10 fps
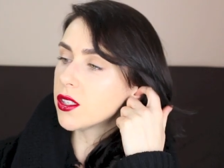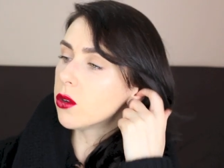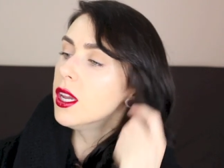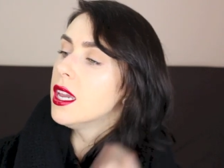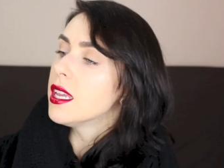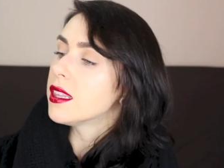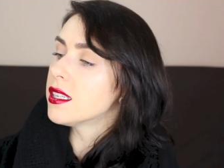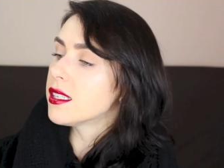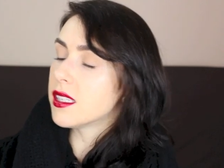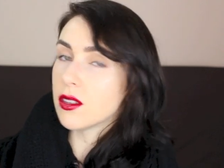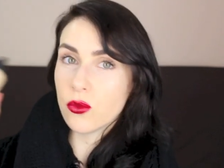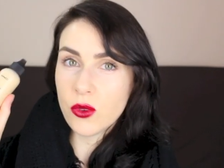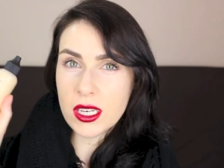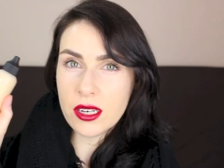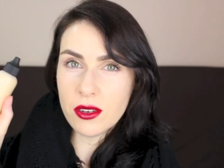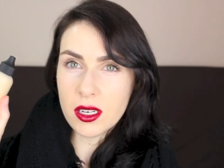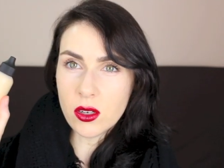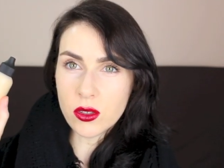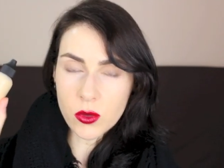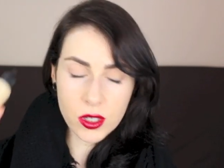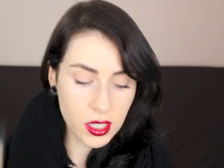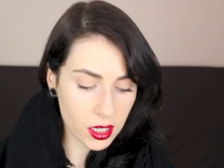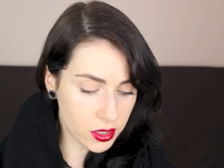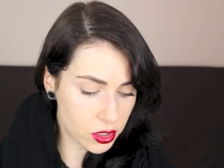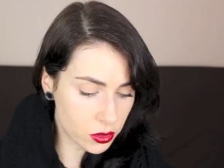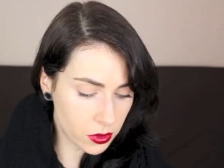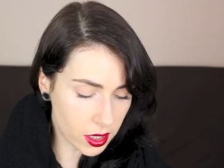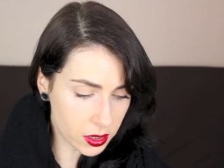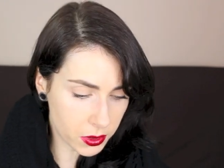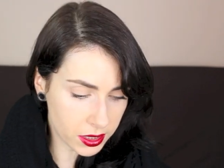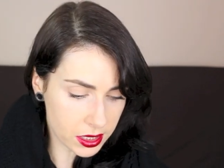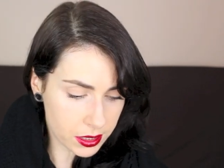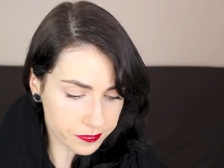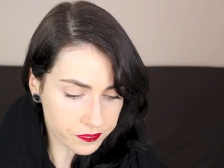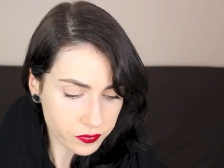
So this is a really, really good one. You can do a lot with it.